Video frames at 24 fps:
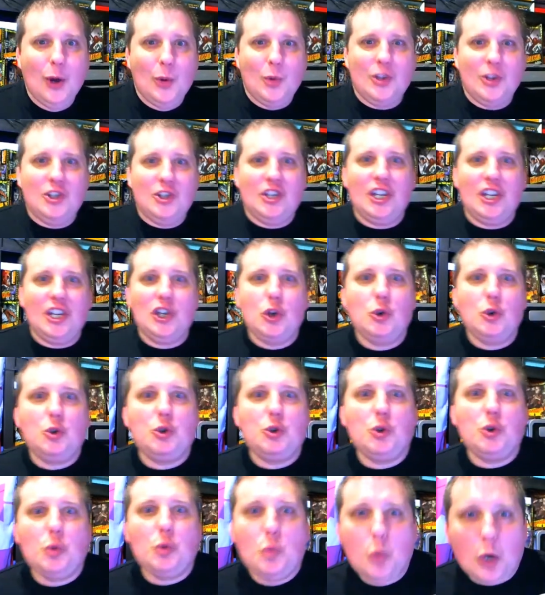When she
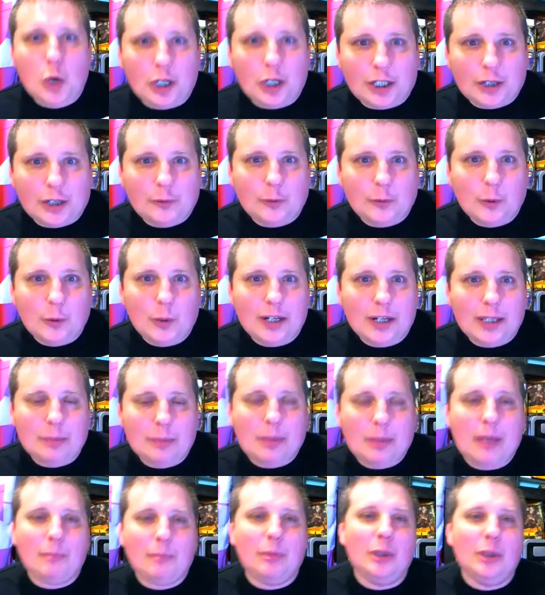used to work for one of the
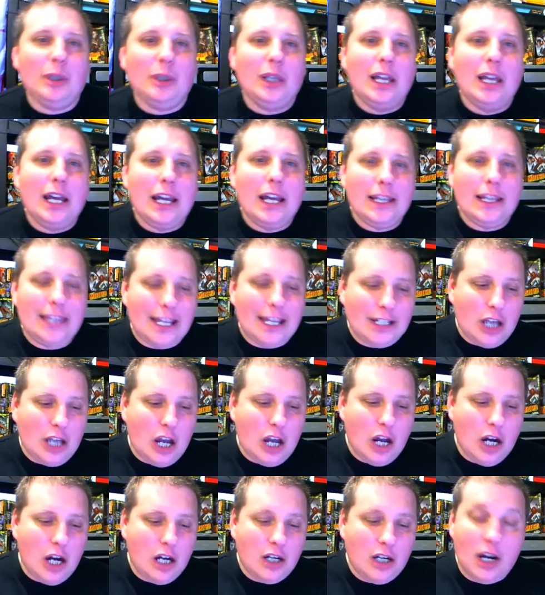people that
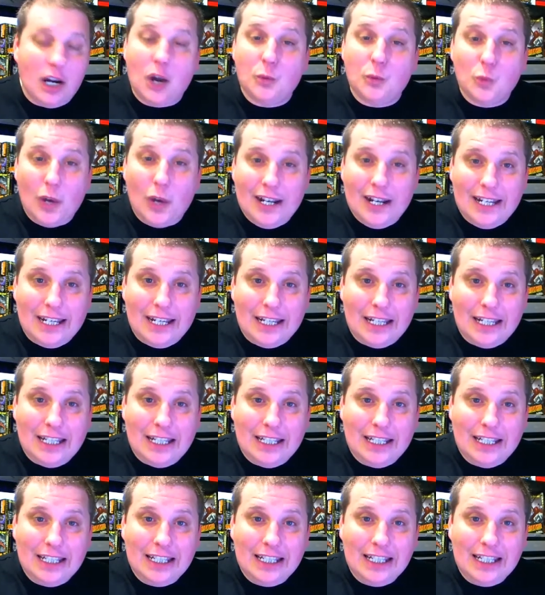are running